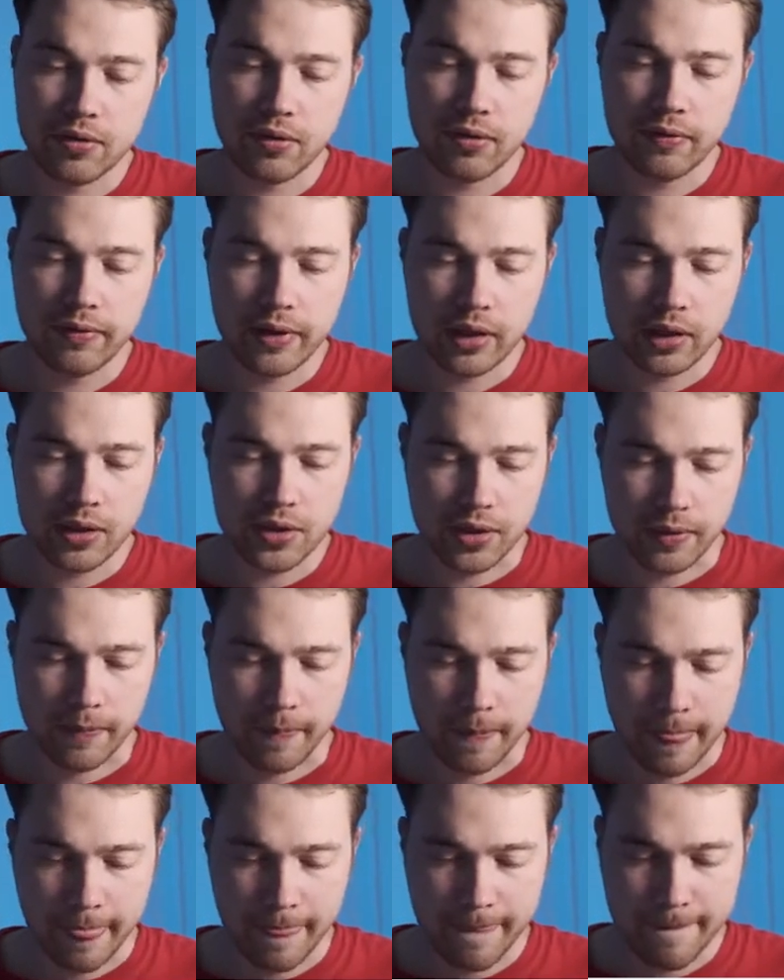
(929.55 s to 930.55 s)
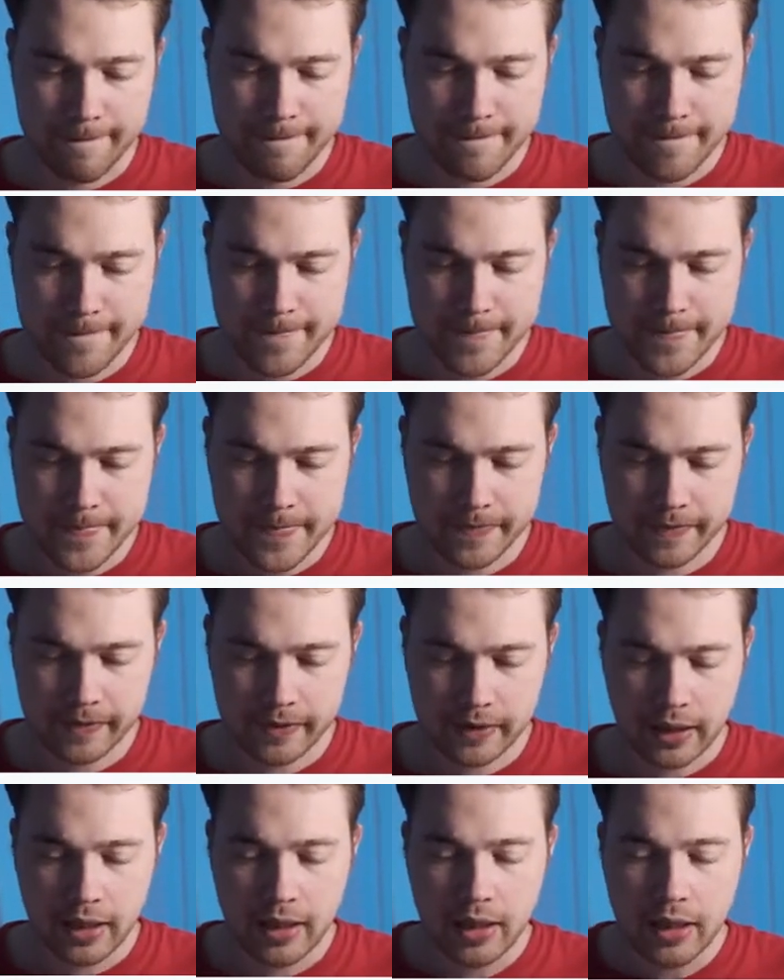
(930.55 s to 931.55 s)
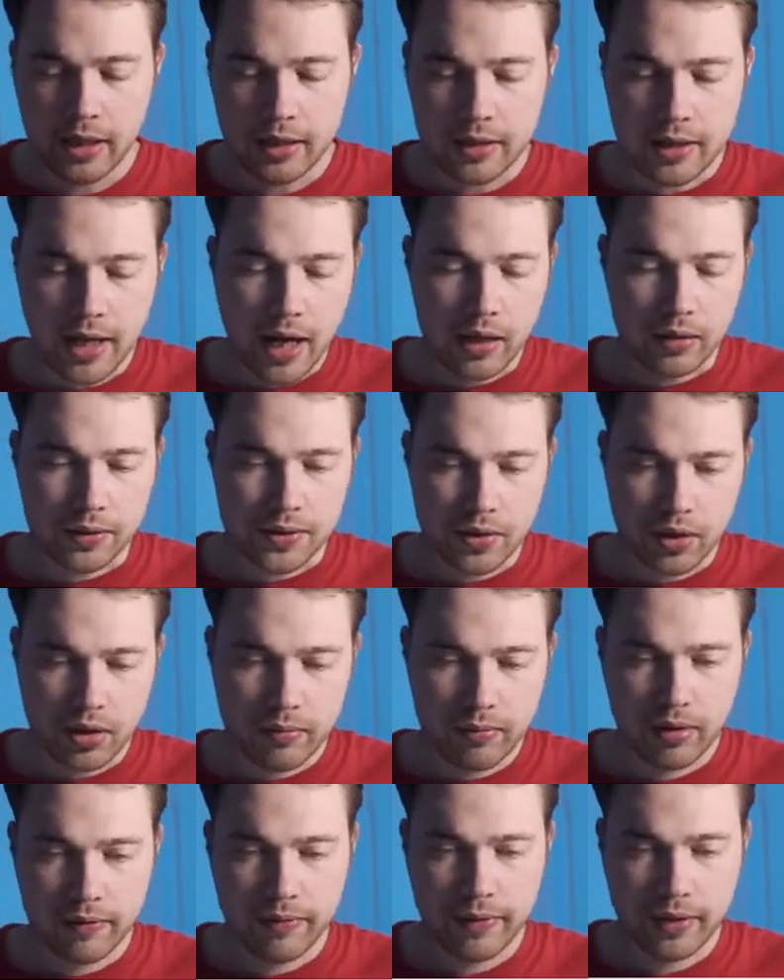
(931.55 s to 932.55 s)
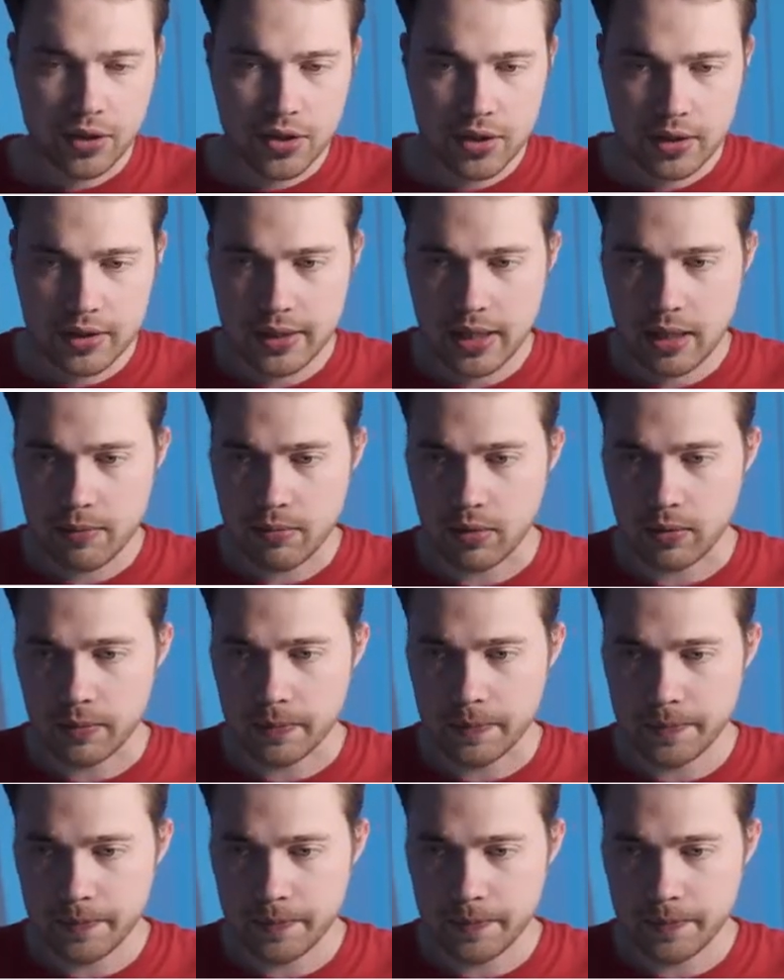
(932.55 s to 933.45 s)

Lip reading: of function. Now let's talk about function table.